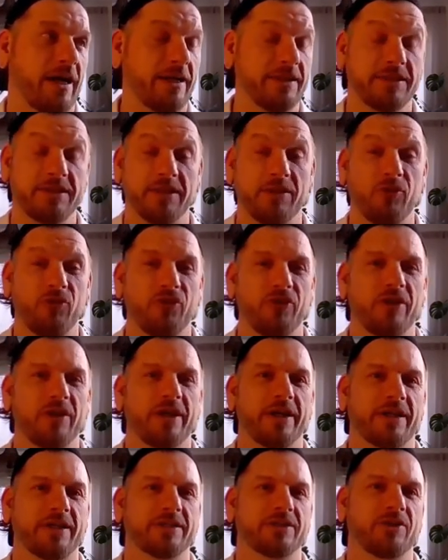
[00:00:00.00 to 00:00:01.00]
I still feel
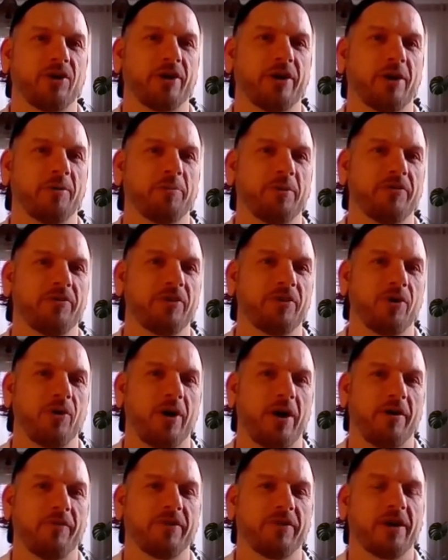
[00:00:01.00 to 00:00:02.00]
like a startup, even
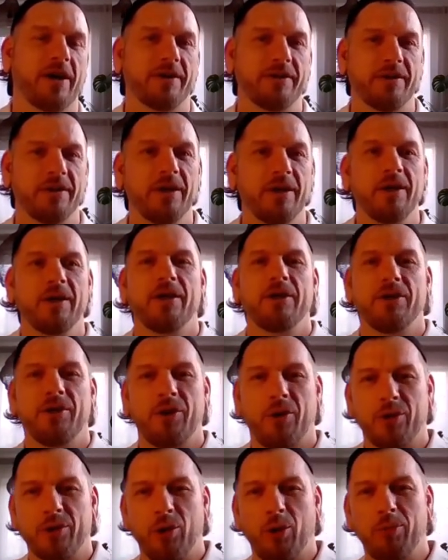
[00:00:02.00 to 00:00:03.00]
though I've gotten,
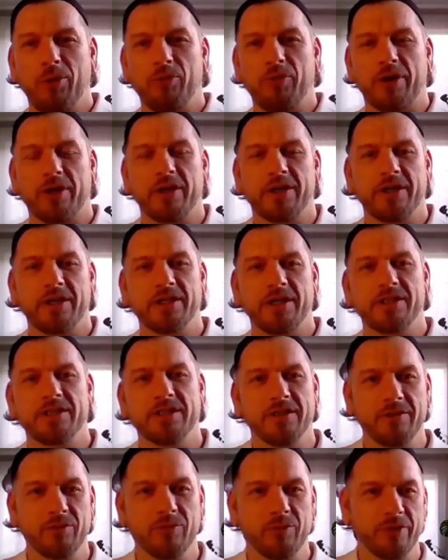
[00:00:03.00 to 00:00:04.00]
global
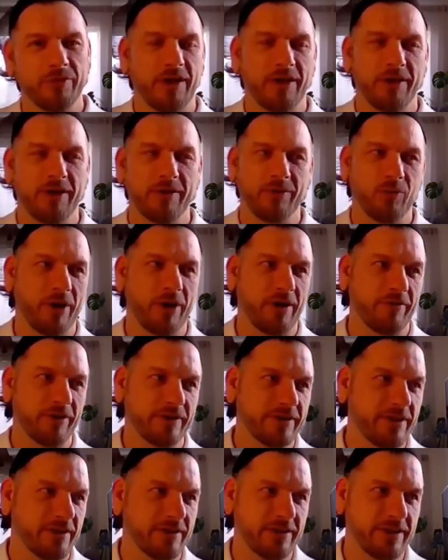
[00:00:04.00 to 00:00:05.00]
recognition. We've done
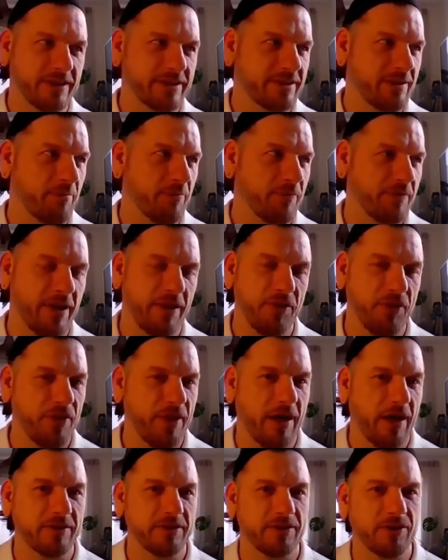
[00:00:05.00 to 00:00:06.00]
whatever, some
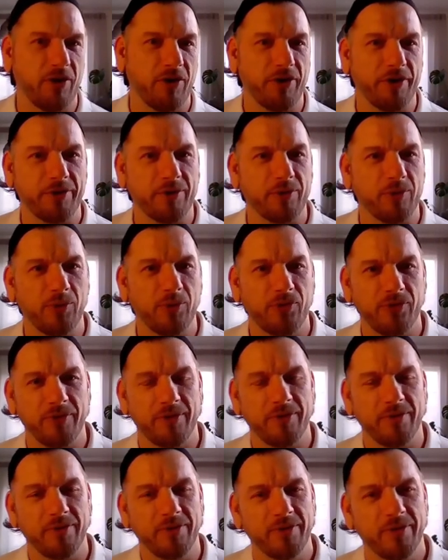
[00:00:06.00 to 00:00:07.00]
10,000
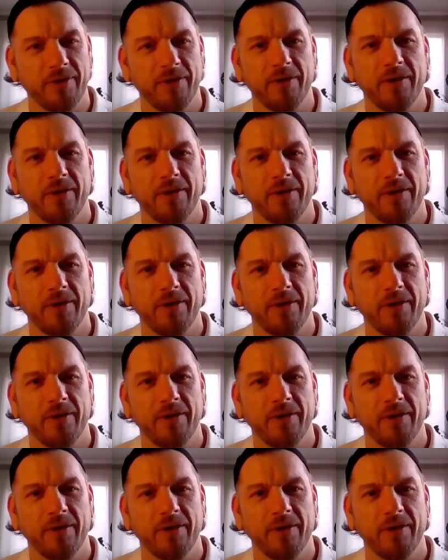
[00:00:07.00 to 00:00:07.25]
articles, and